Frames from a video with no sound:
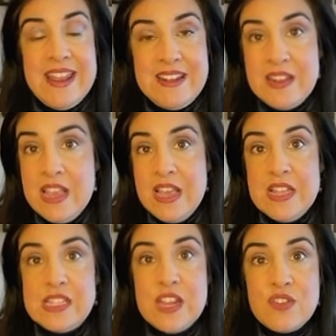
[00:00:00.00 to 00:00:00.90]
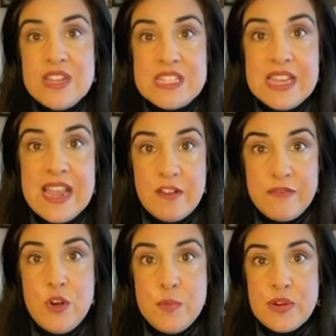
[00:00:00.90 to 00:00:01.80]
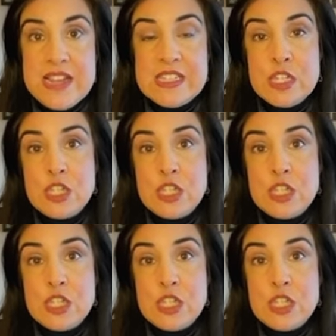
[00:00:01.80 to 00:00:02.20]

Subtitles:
and it's increasing our food prices.